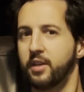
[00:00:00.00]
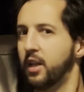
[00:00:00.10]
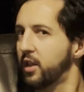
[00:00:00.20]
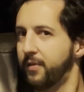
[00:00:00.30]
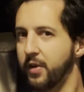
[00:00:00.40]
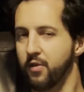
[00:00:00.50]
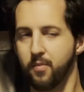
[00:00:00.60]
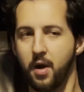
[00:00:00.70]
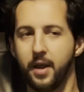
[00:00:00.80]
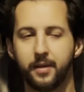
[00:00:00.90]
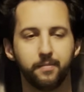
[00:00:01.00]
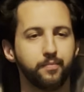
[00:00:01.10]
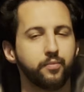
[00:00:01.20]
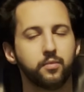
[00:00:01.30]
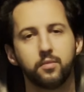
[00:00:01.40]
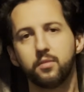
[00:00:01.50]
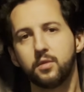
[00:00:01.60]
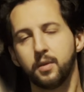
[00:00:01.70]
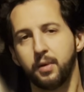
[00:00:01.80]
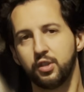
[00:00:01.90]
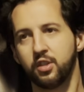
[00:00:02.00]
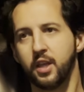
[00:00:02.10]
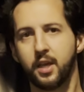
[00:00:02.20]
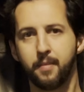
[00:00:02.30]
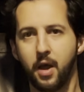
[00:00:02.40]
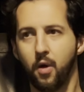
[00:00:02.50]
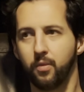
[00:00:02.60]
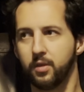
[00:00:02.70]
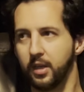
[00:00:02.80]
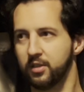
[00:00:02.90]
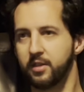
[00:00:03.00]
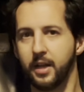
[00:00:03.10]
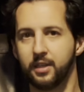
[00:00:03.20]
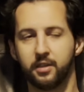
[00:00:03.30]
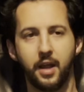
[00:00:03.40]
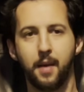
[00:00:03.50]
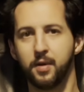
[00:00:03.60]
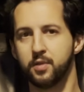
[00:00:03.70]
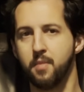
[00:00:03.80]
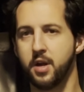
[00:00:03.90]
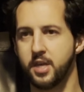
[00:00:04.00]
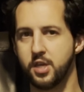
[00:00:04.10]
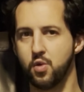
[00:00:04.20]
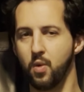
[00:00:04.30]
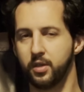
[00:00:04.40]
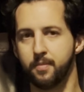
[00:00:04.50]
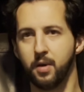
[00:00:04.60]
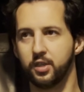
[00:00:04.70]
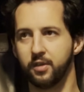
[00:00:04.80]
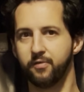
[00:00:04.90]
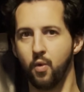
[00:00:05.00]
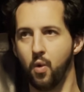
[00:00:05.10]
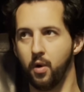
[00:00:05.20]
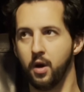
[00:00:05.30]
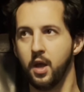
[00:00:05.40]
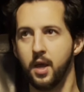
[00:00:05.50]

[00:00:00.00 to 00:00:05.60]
in a living room, right? But just think about the aesthetics and how much money you want to budget for